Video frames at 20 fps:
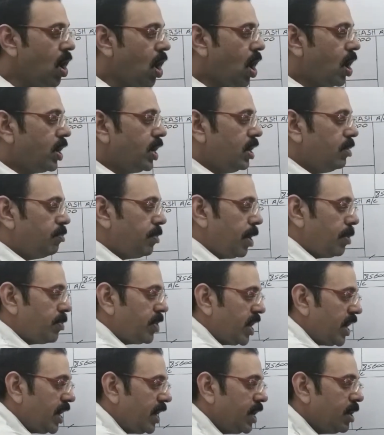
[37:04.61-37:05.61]
or in
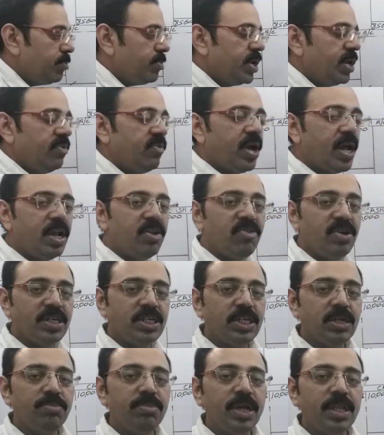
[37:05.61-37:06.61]
memorandum
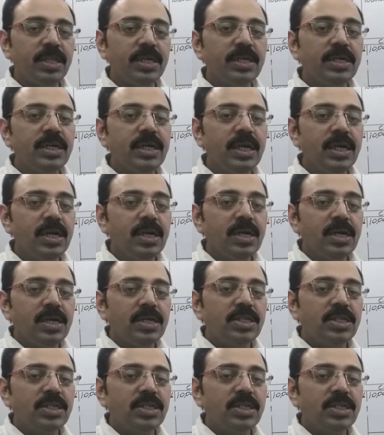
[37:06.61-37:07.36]
revaluation method,